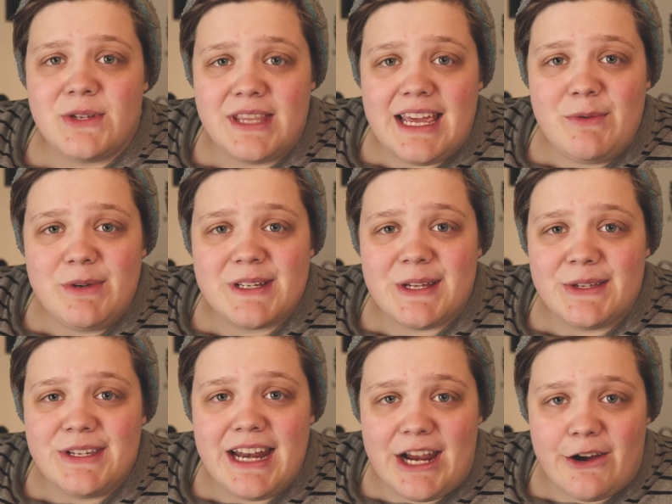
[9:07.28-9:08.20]
So that was
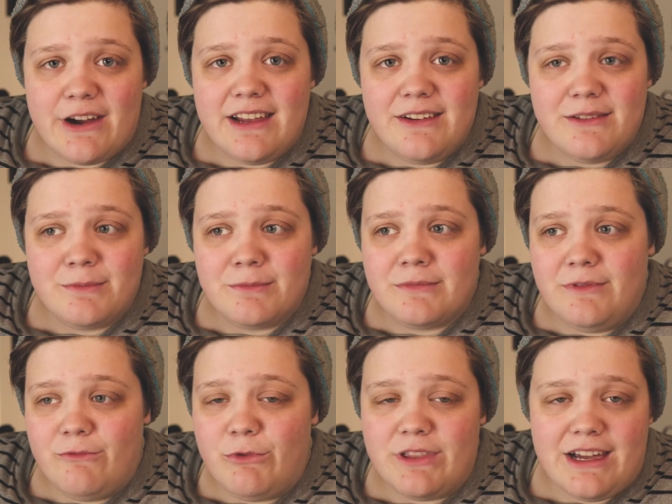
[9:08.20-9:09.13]
salted herring
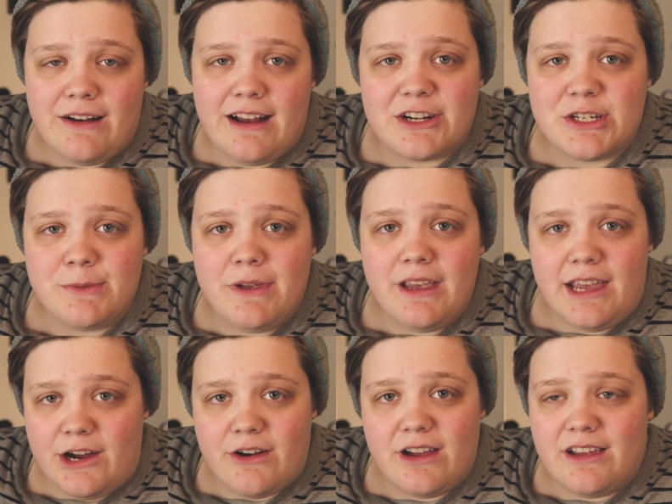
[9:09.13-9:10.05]
without actually being
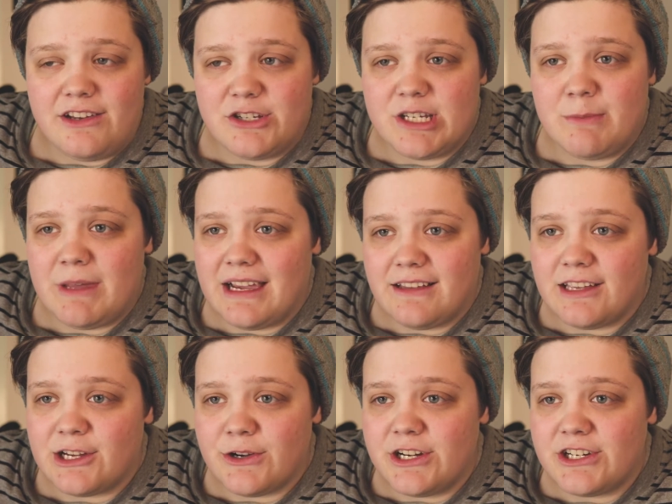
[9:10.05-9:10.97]
herring and just black
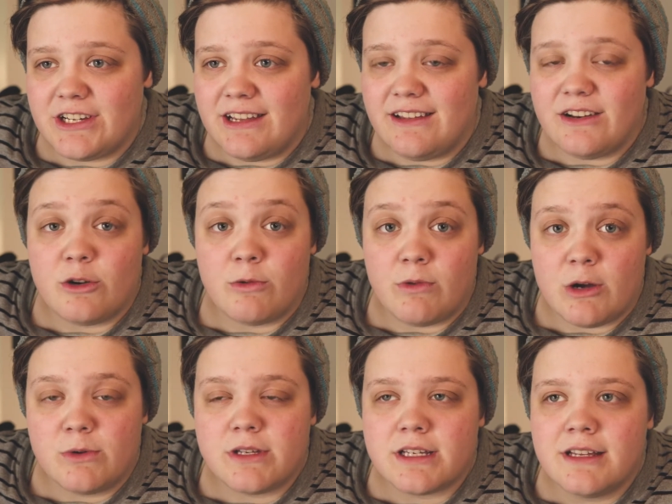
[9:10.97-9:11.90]
licorice and
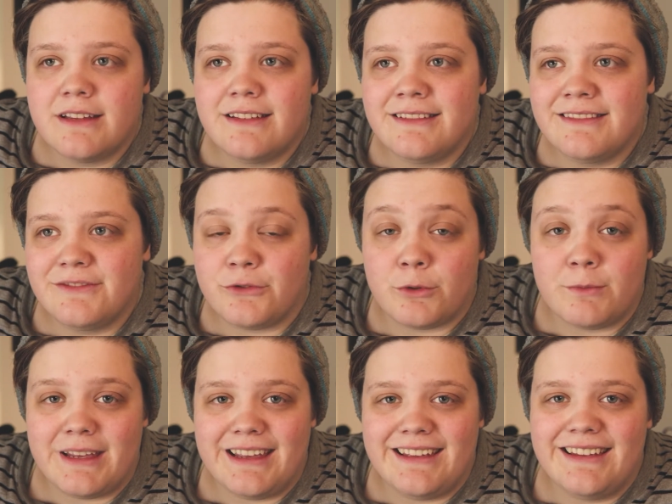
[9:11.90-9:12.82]
gross for
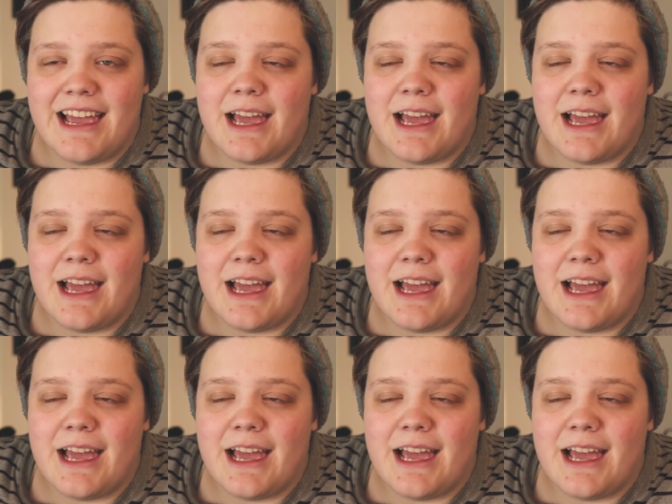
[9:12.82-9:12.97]
me.